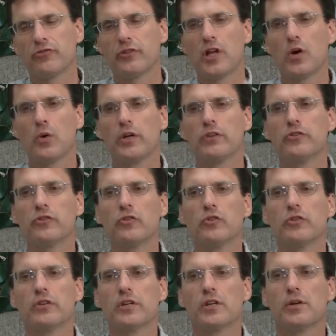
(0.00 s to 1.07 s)
flowing
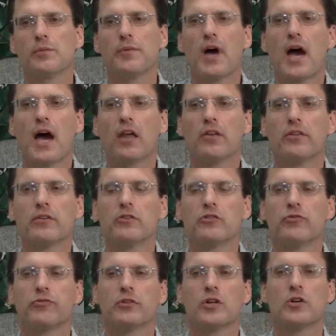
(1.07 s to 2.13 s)
through them, out of this
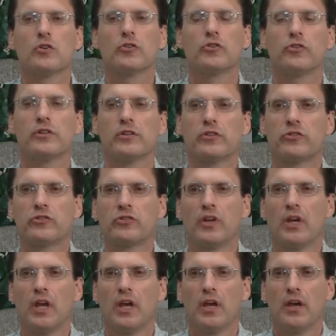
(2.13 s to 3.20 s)
flows
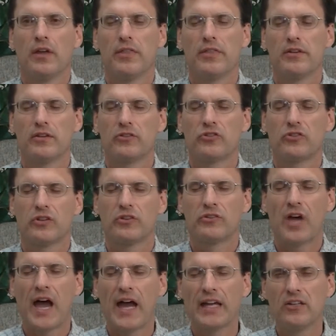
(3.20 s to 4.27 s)
this
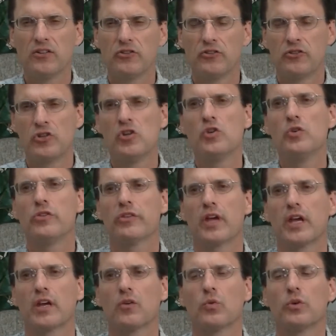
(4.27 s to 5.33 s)
Titus 2
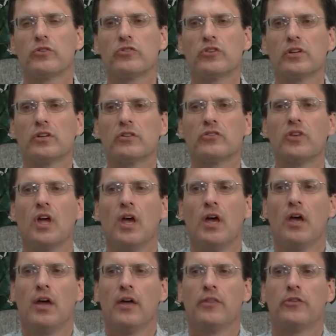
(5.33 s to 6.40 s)
thing, which is
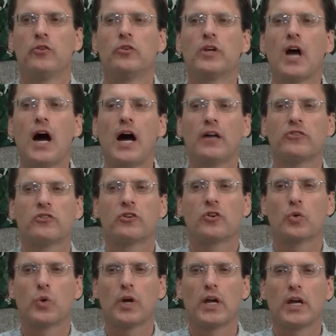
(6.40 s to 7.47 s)
through God's
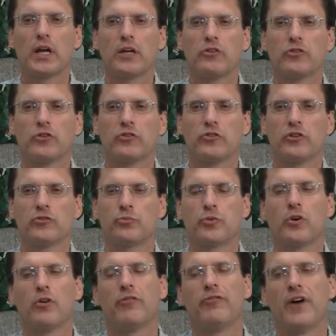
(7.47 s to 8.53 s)
grace, there's this
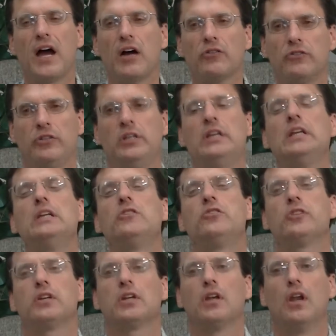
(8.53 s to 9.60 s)
profound
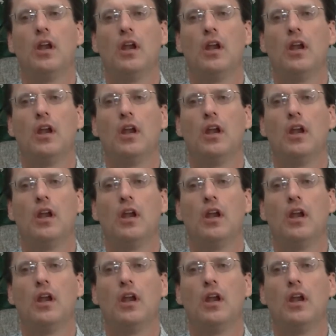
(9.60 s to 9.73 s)
teaching,